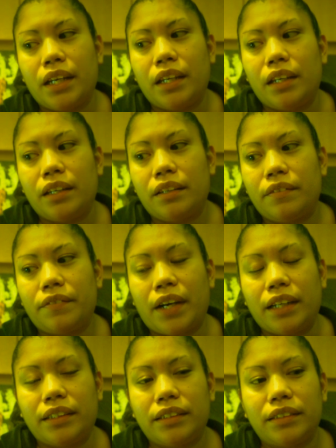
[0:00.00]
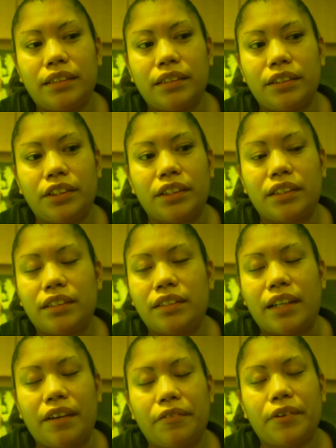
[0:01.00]
And violence is
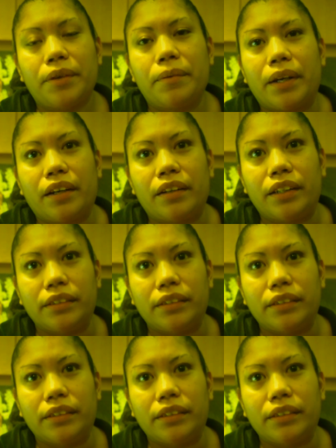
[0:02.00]
just everywhere.